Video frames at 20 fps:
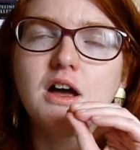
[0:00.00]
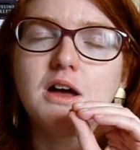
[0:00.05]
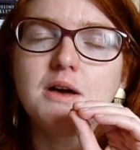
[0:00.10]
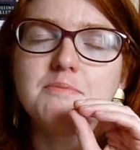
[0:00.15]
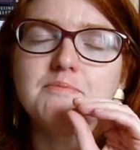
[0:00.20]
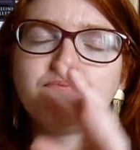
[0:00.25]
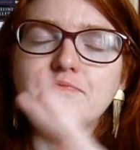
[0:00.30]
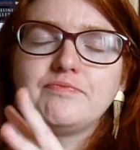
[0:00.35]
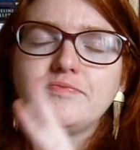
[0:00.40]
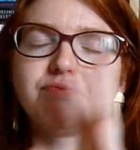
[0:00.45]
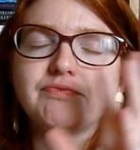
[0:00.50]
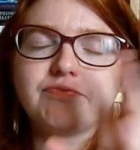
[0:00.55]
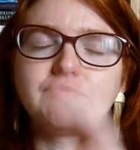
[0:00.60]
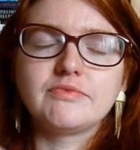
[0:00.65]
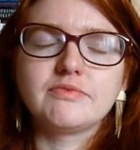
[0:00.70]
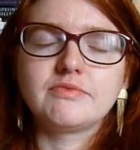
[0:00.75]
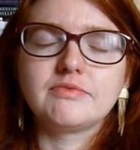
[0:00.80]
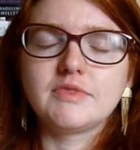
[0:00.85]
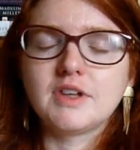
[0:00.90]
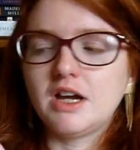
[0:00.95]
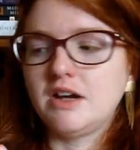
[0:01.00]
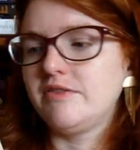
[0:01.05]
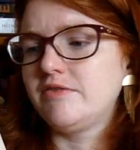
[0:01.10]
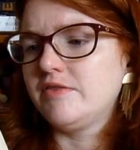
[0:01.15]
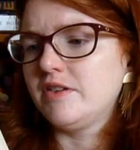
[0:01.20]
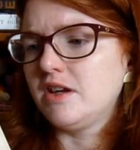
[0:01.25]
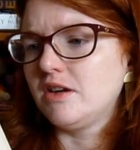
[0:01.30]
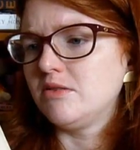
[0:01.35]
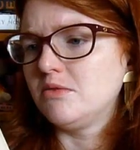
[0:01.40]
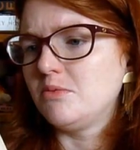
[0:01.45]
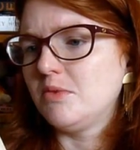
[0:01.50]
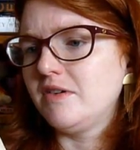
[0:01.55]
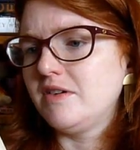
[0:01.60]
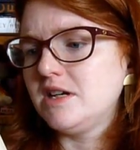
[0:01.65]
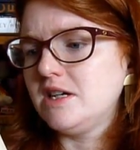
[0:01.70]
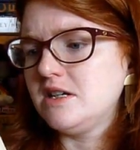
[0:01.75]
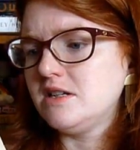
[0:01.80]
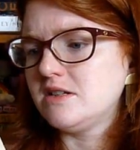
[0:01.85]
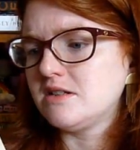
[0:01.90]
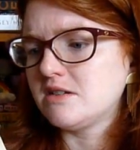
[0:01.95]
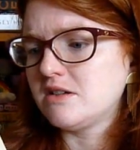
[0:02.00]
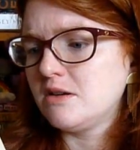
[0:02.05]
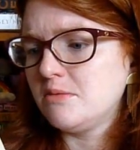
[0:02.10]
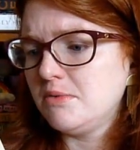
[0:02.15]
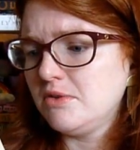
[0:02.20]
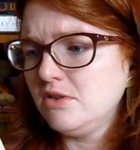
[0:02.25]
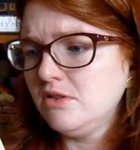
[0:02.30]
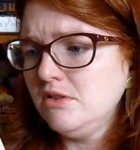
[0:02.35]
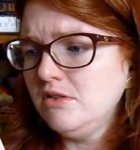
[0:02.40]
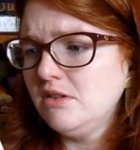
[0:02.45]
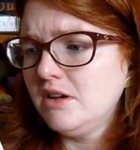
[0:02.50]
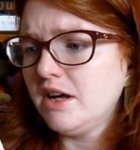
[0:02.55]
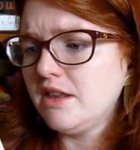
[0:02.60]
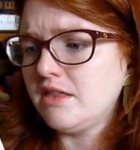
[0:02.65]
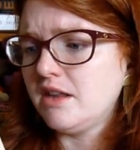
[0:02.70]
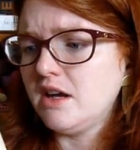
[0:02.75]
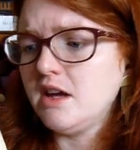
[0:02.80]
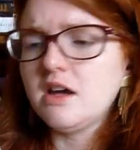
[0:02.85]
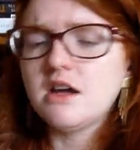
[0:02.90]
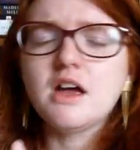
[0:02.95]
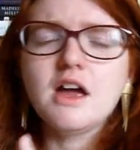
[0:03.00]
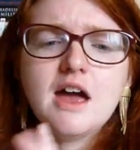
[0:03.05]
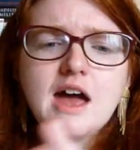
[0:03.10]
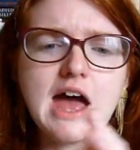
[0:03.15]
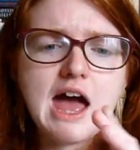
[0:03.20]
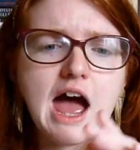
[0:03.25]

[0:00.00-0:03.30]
I've forgotten where it is, Kabul, I think,